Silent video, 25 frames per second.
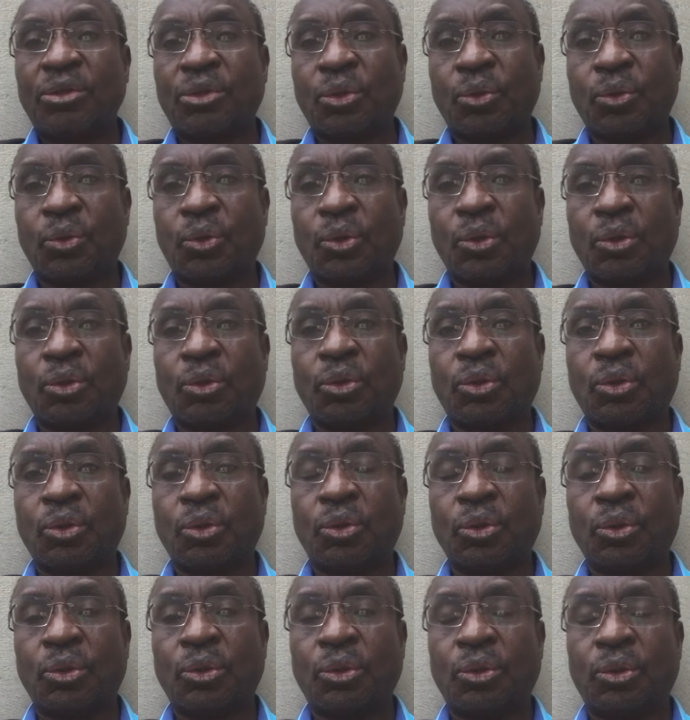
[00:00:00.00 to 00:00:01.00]
to, to,
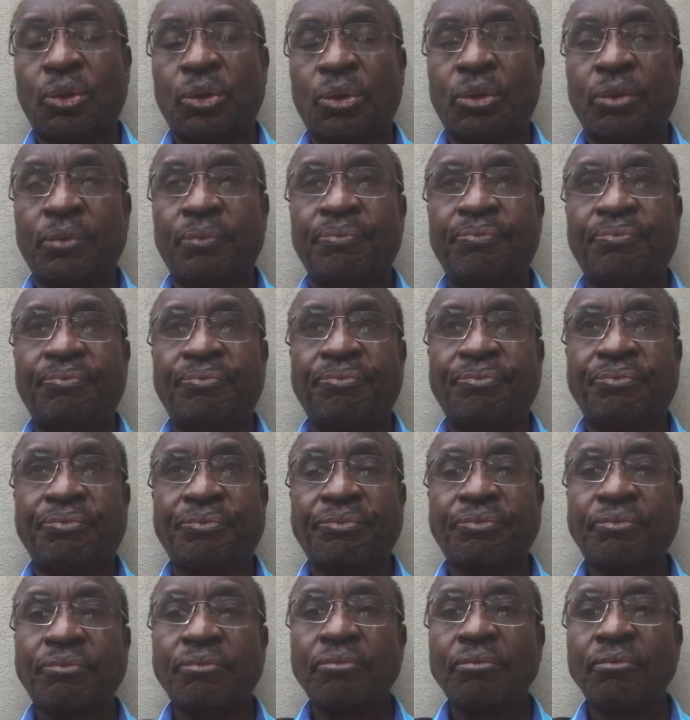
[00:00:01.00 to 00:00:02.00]
to, to
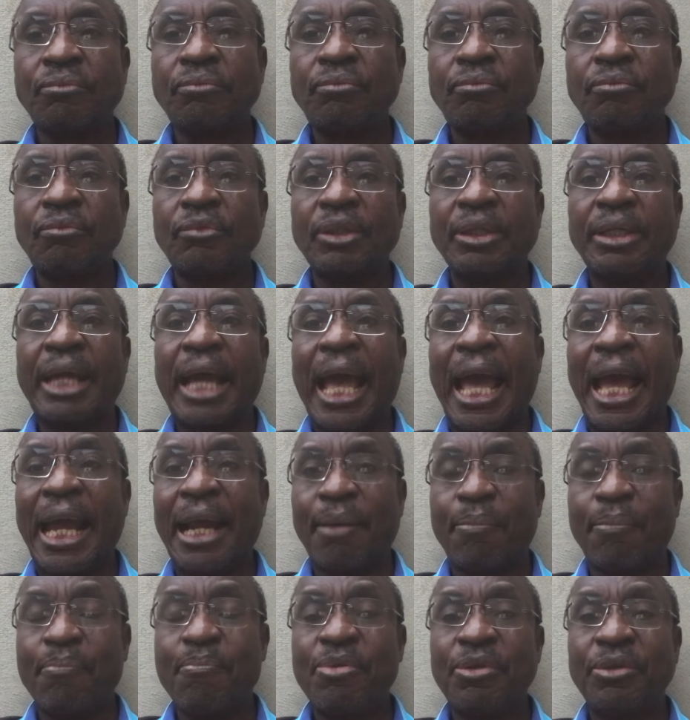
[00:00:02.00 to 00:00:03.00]

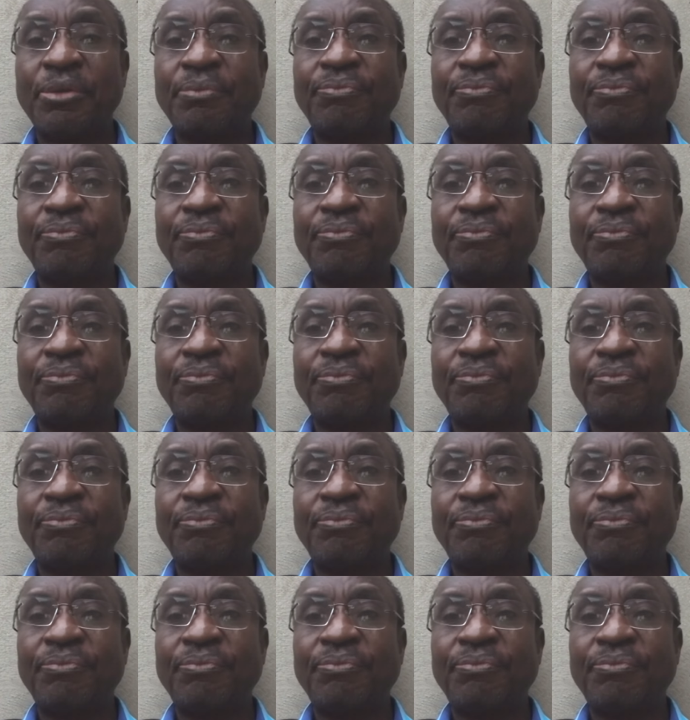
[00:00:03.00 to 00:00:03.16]
HELB